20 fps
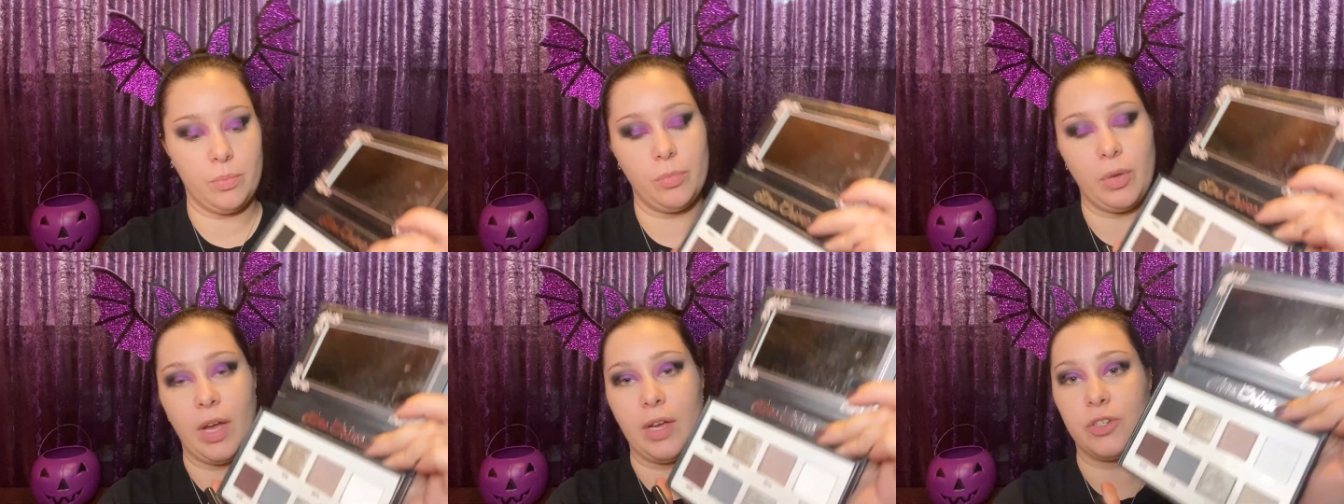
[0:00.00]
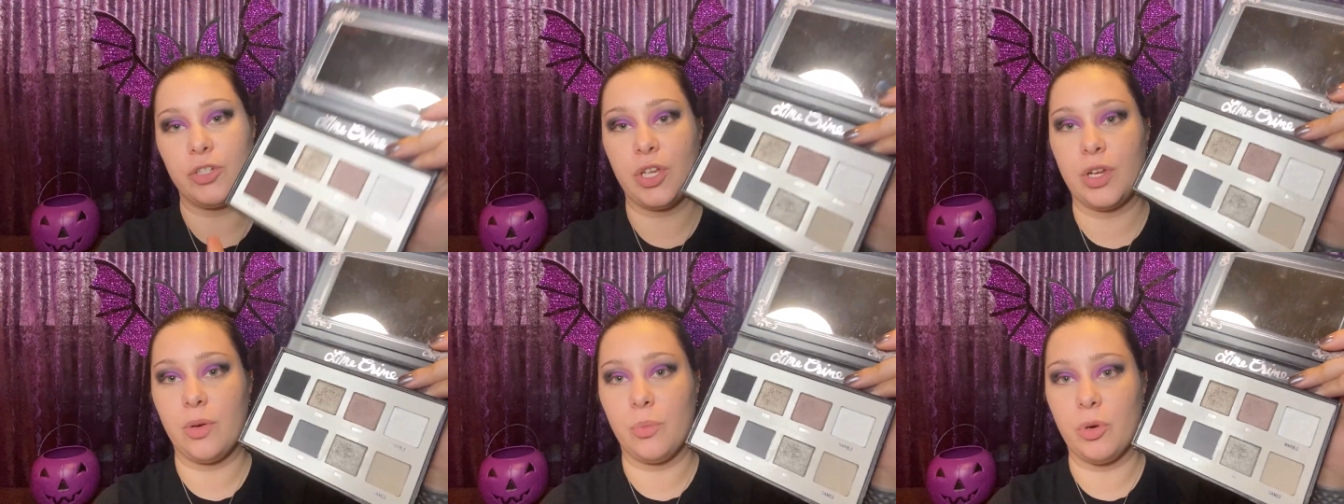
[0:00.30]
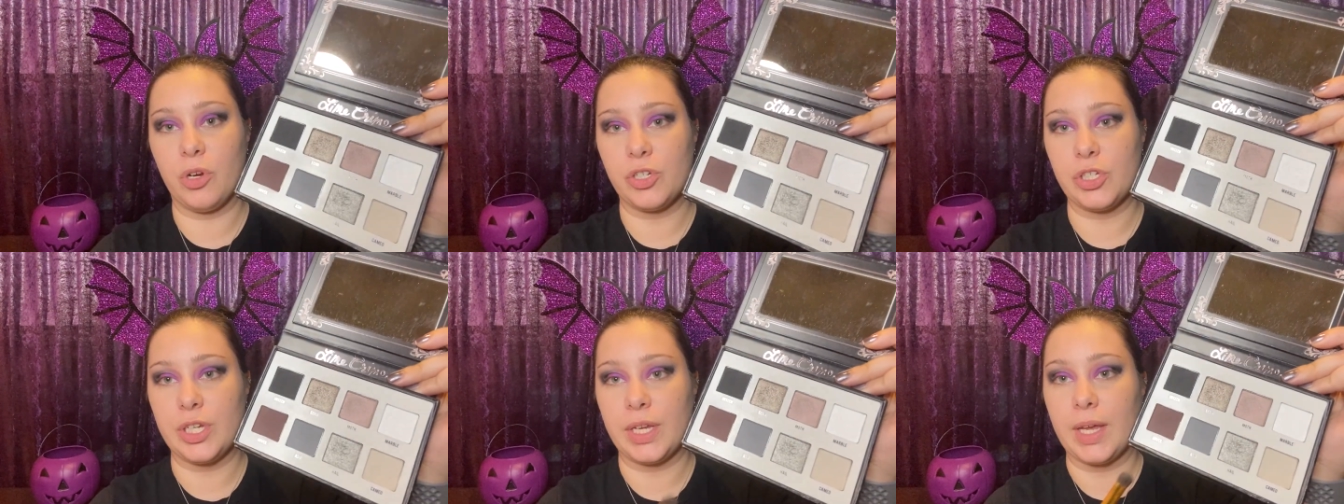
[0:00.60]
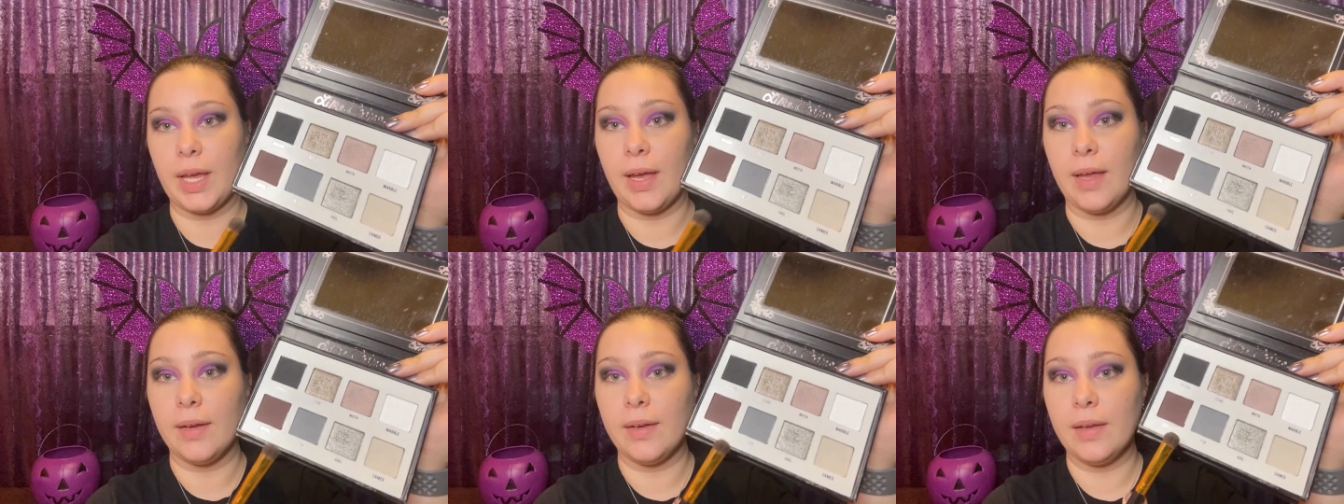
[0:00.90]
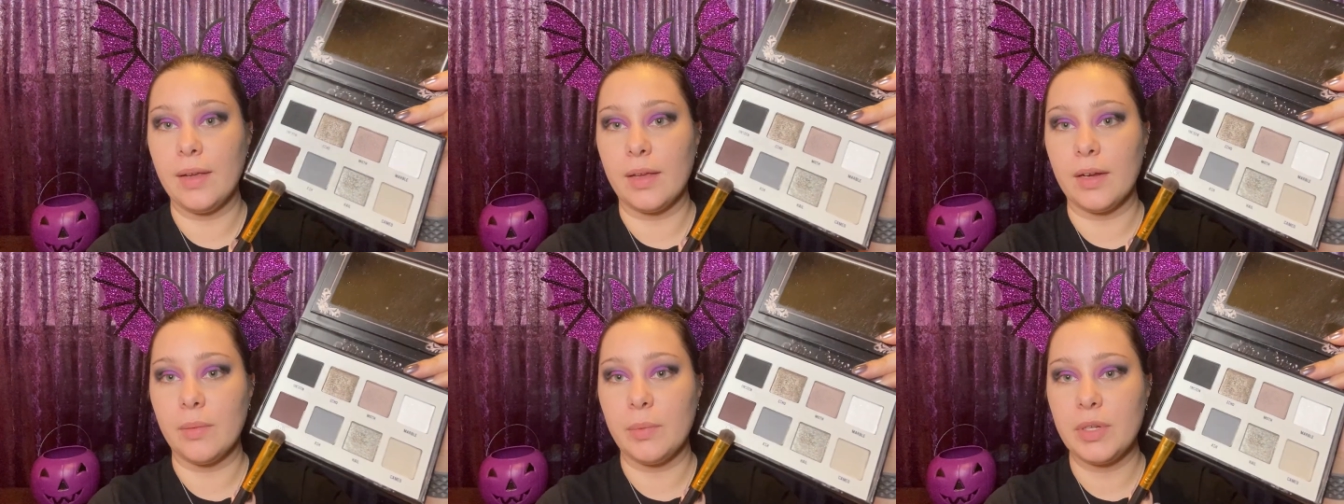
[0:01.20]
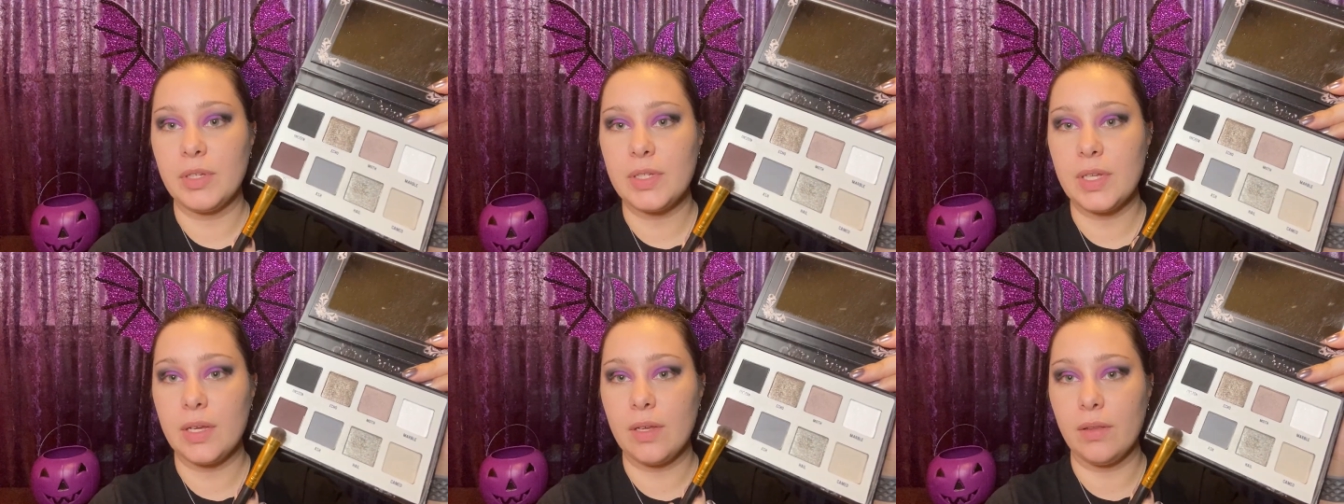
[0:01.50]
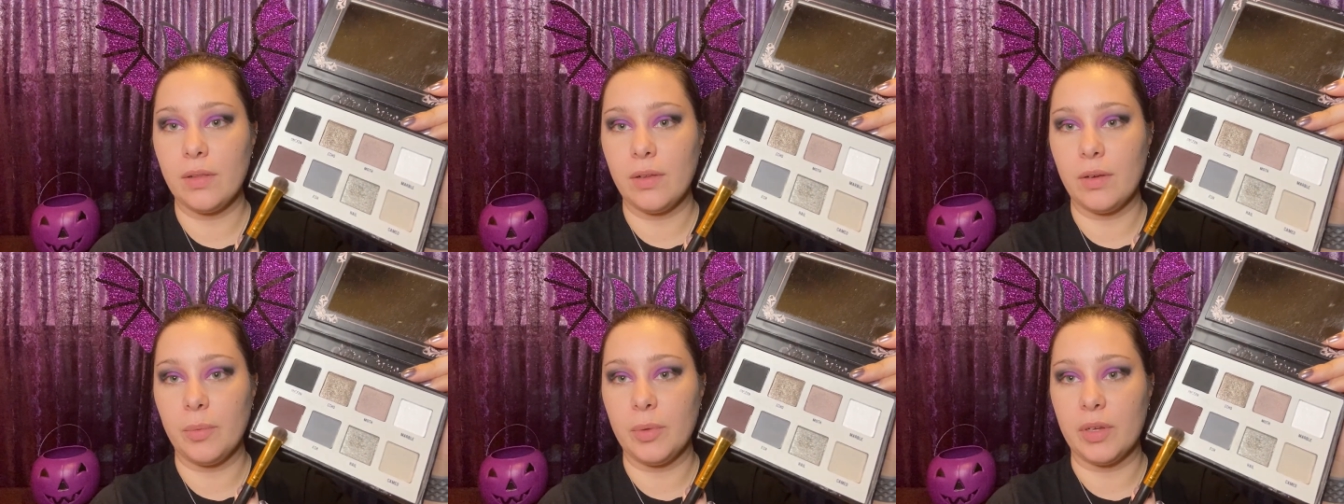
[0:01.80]
eyeshadow brush again, and I'm going to take a
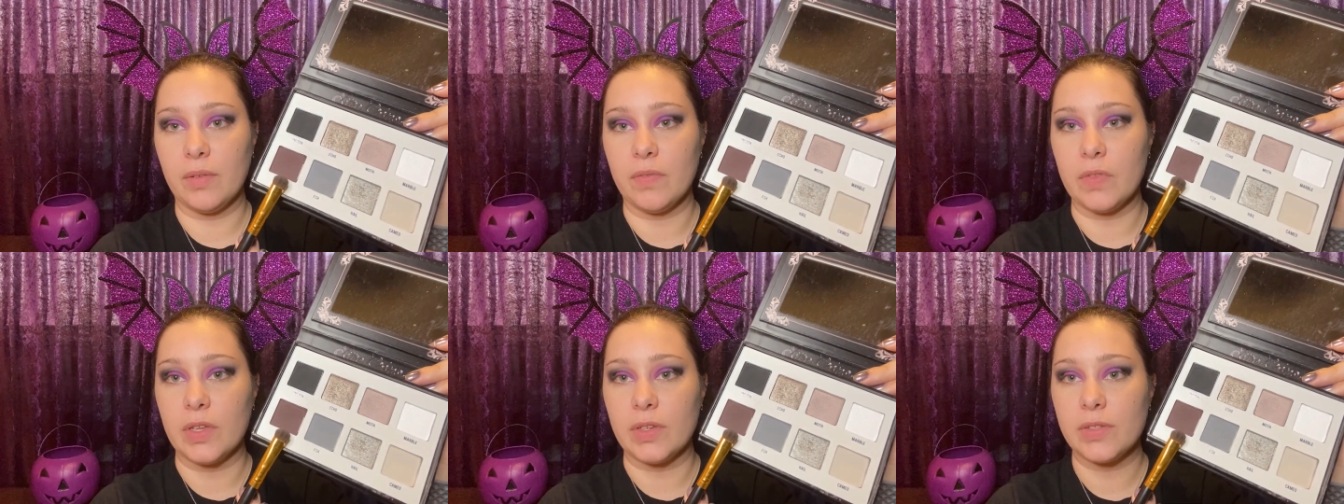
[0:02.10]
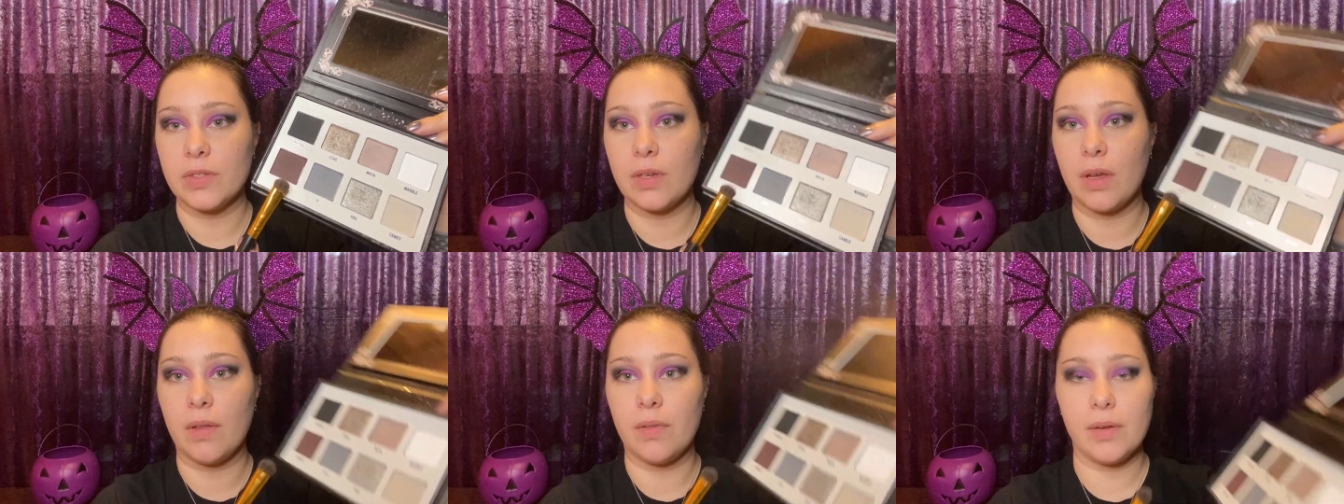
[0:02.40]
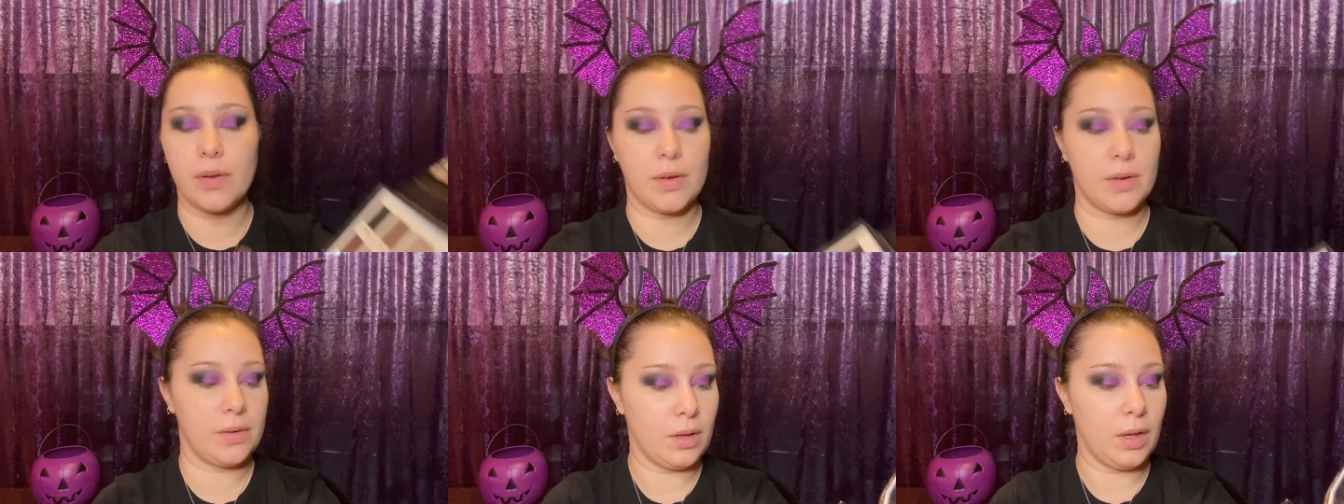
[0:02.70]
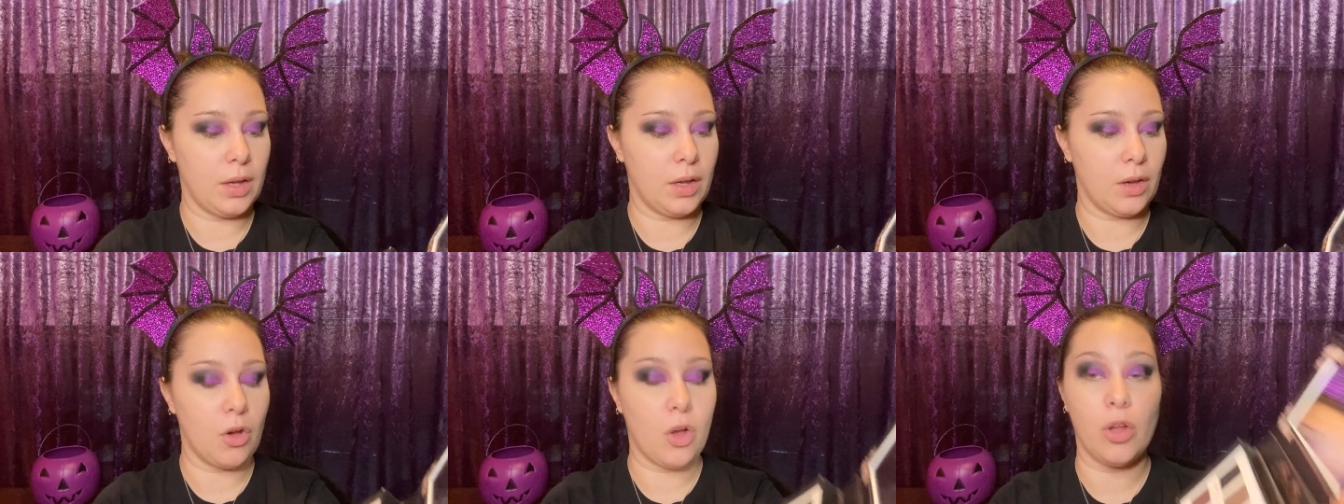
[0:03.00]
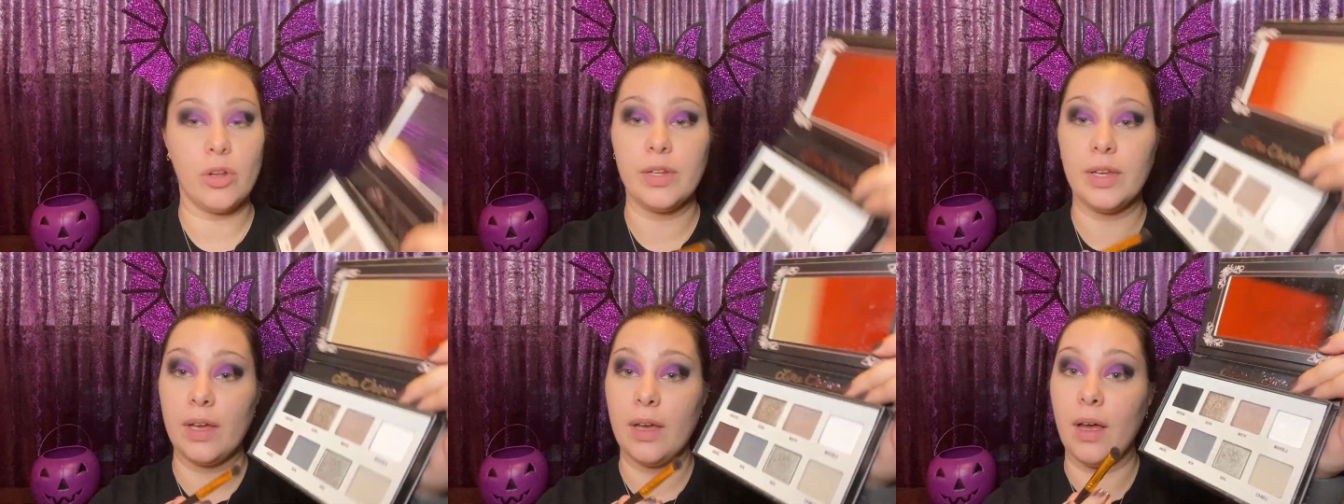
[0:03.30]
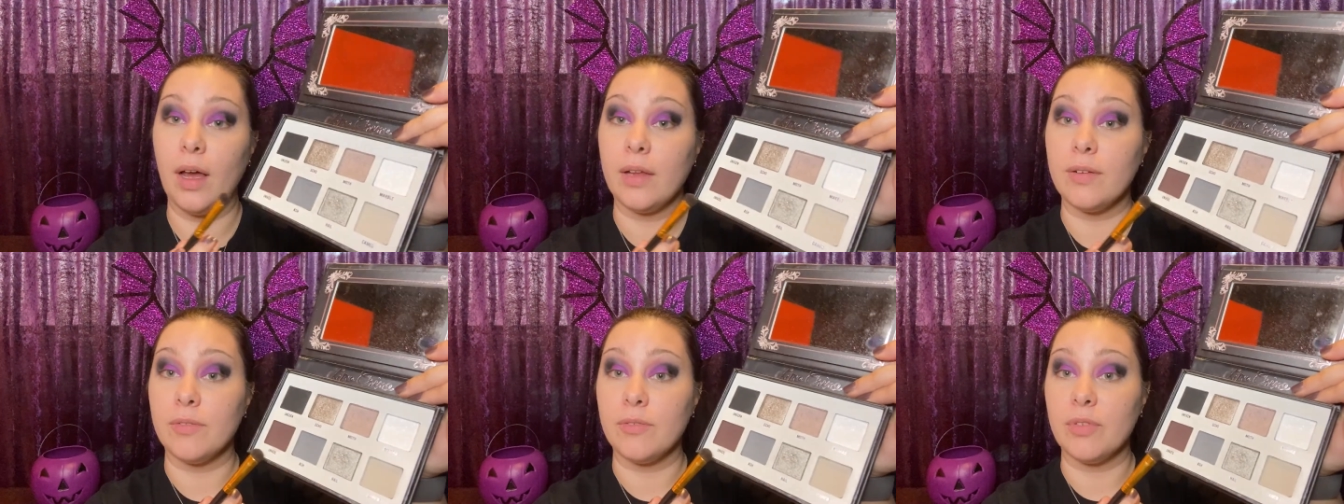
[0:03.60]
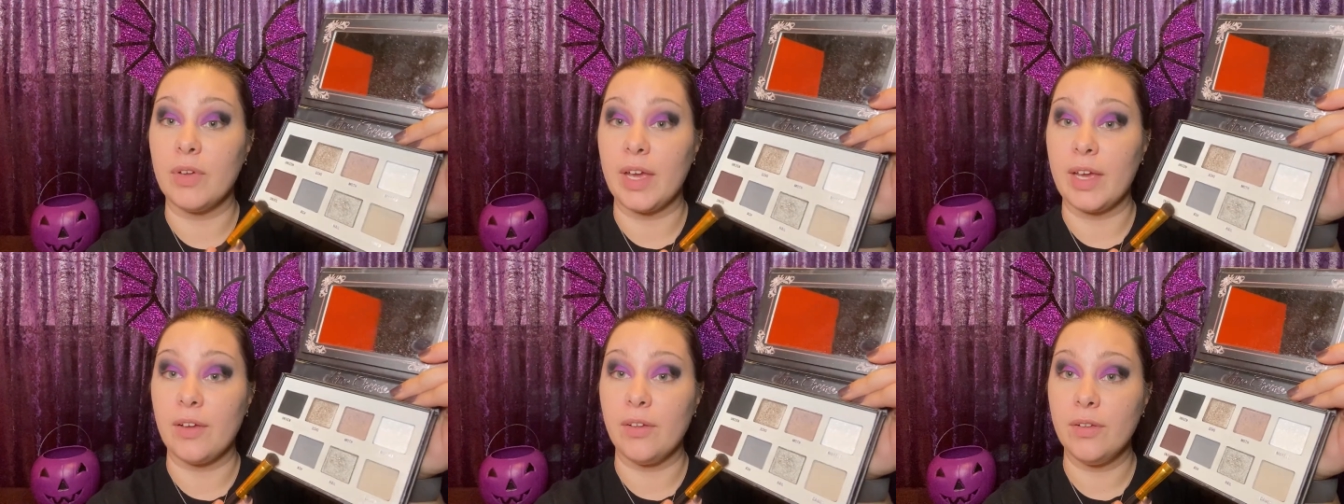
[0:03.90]
little bit of this color called
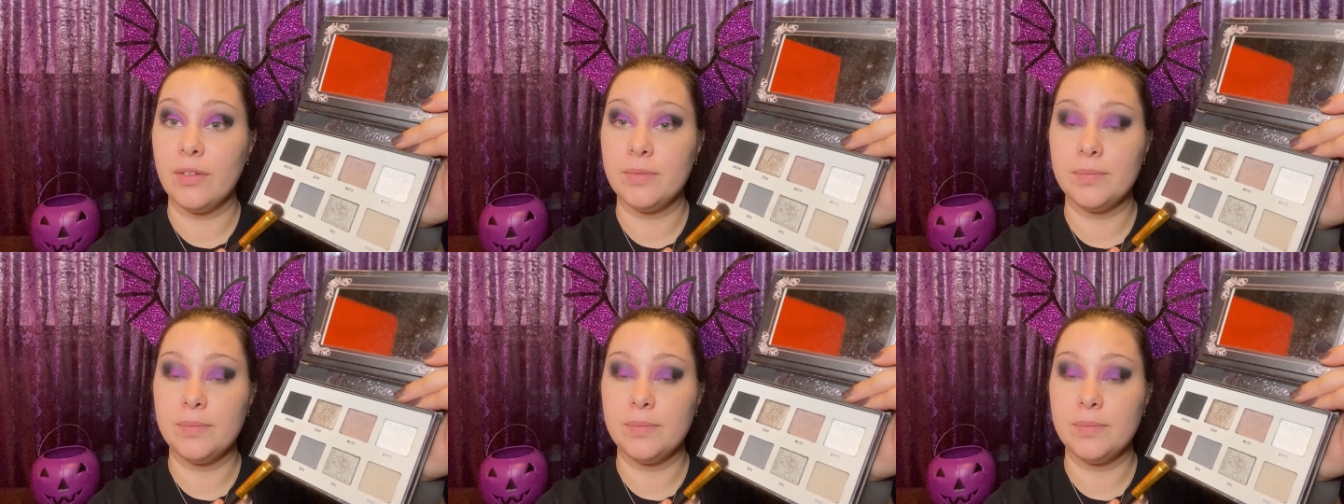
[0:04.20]
Unveil.